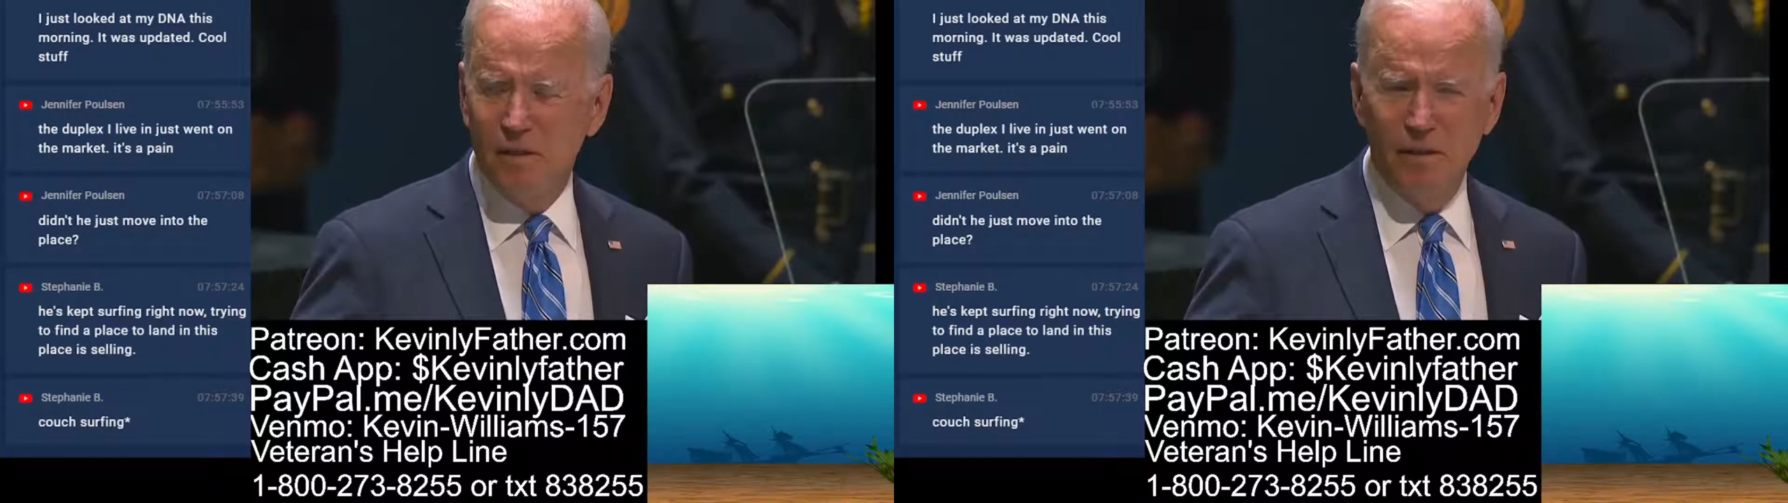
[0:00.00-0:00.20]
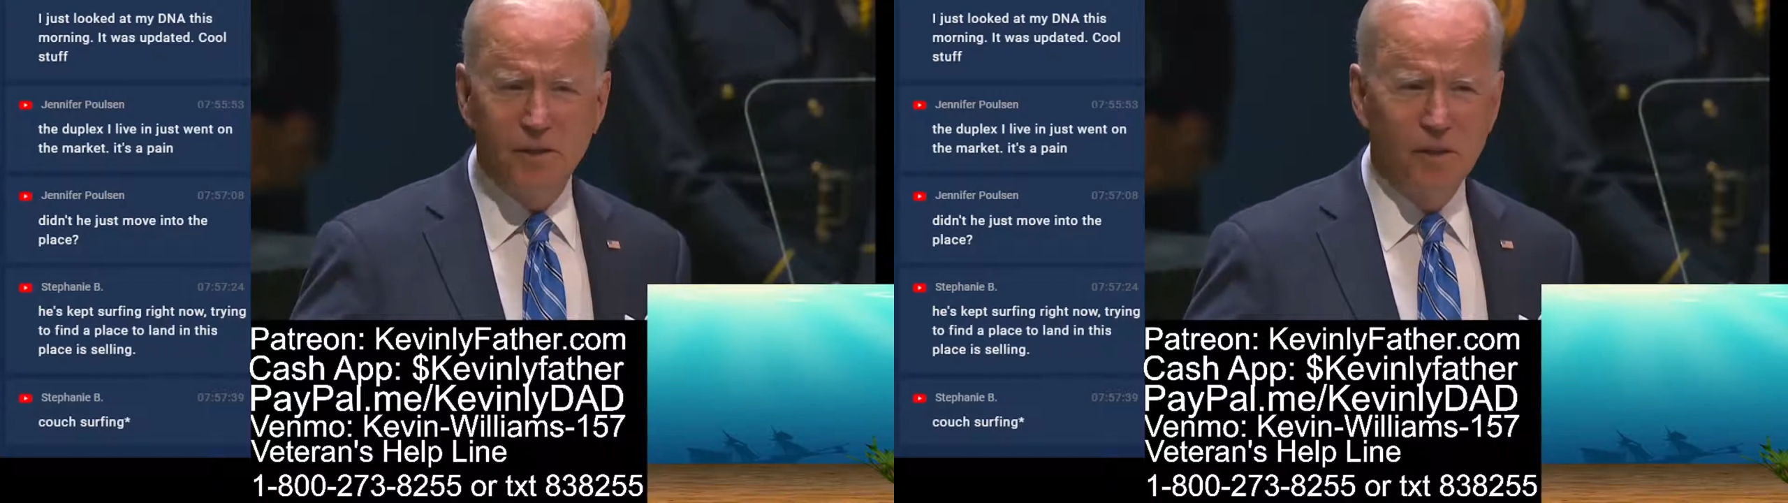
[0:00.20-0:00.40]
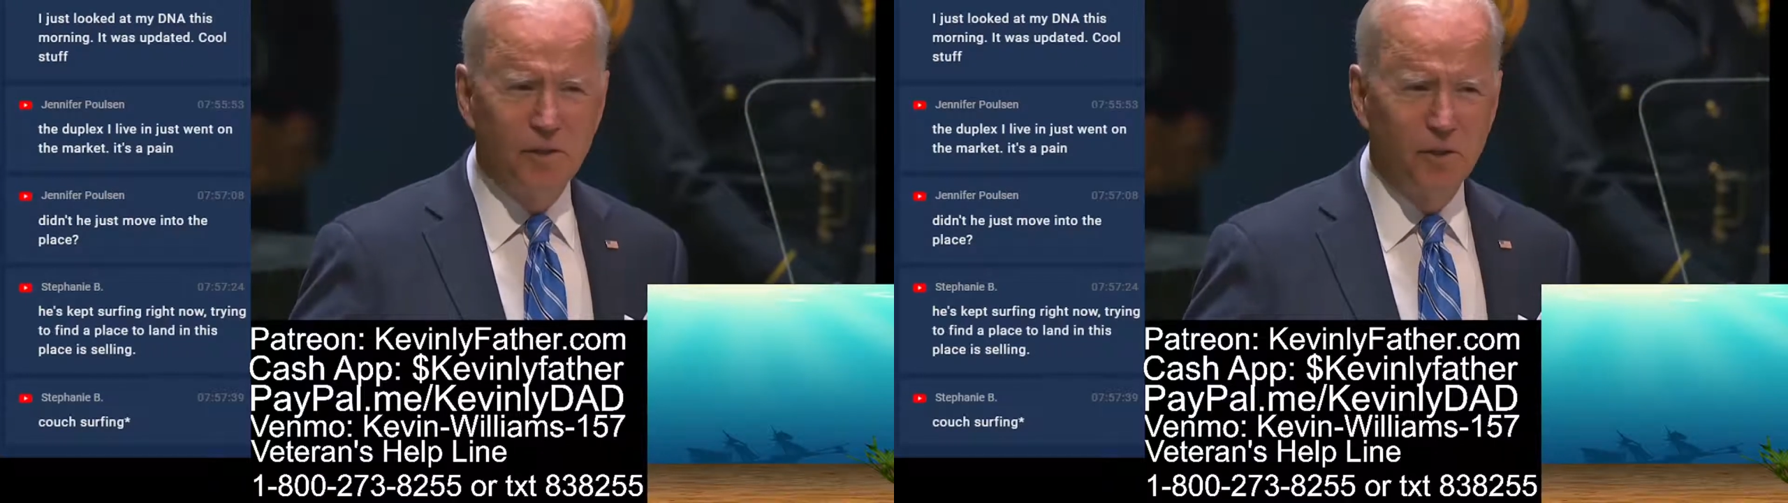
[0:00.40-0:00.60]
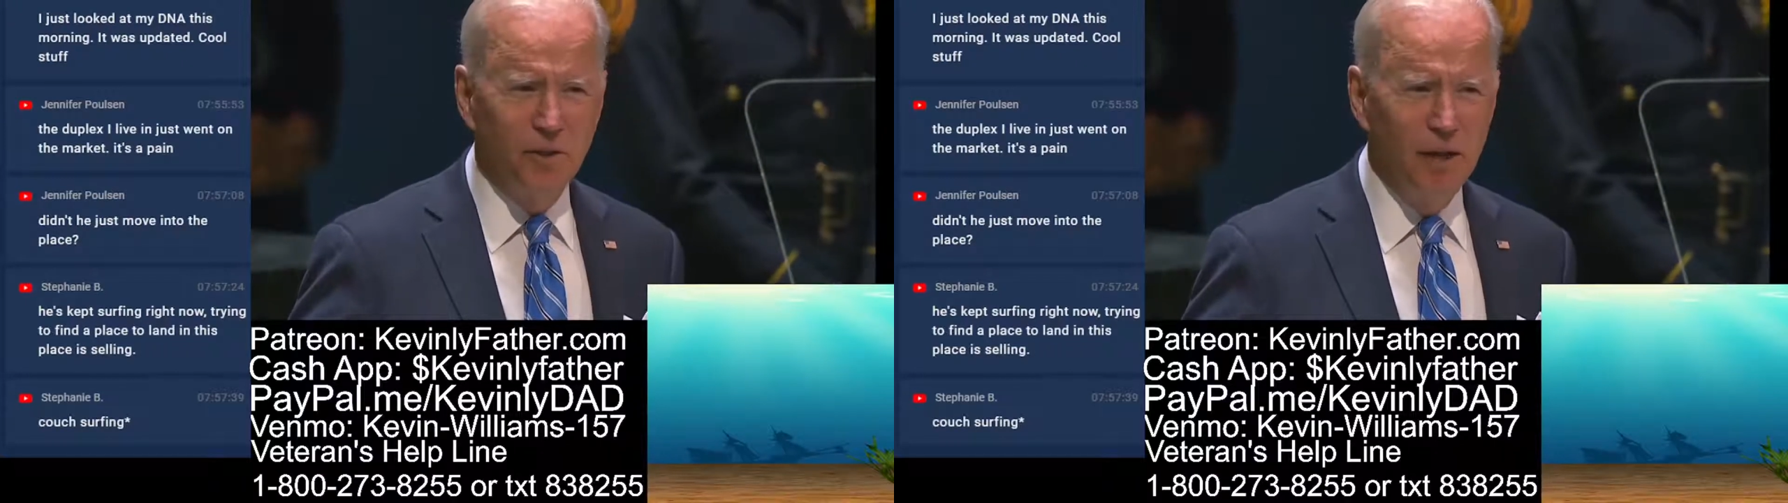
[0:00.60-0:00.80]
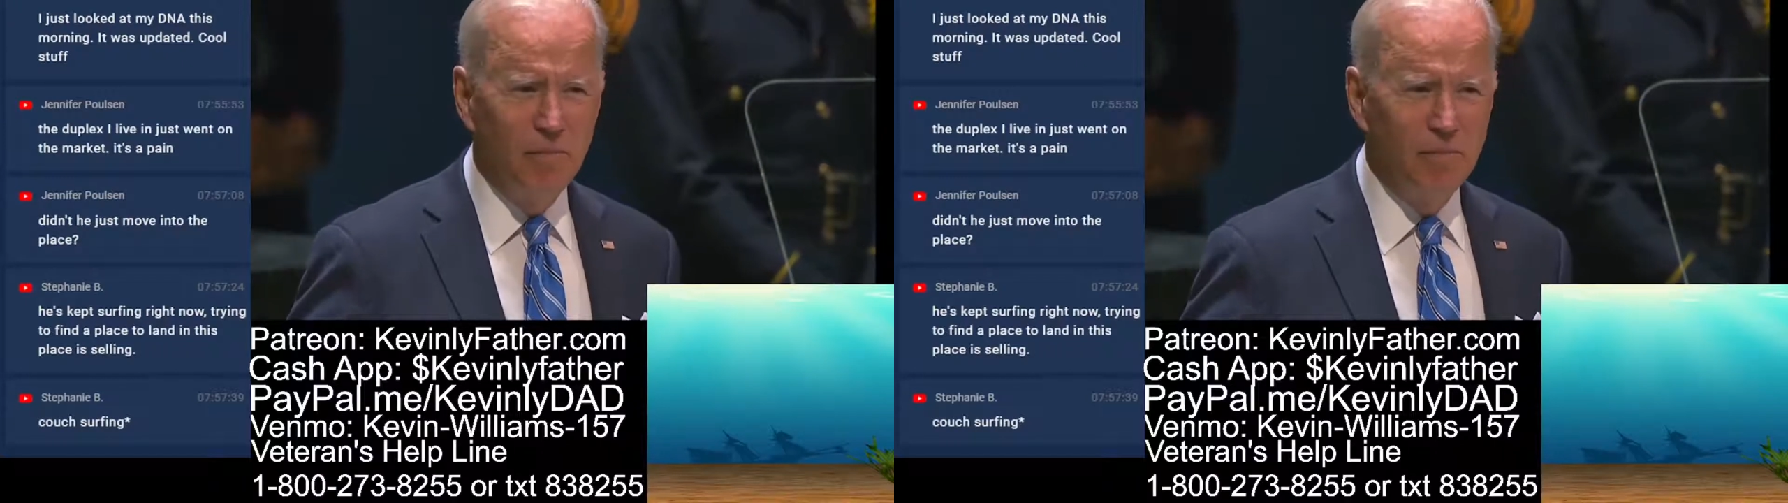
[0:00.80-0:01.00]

listen to them,